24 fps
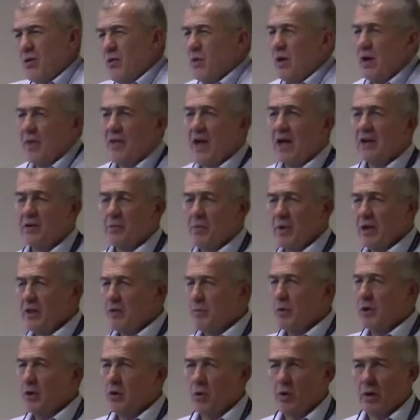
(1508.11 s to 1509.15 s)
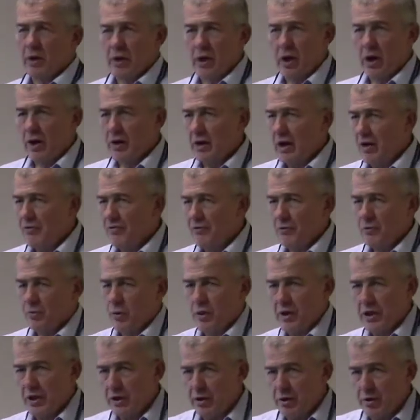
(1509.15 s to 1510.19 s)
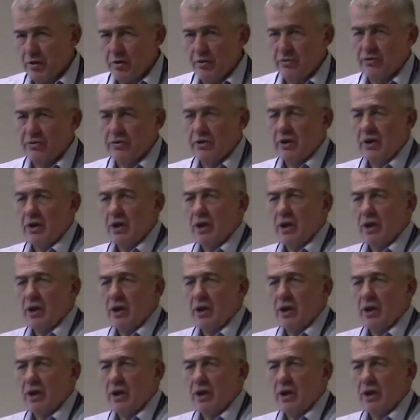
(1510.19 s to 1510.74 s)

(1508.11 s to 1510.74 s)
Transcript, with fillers: Well, that debate's been going on now for 20 years.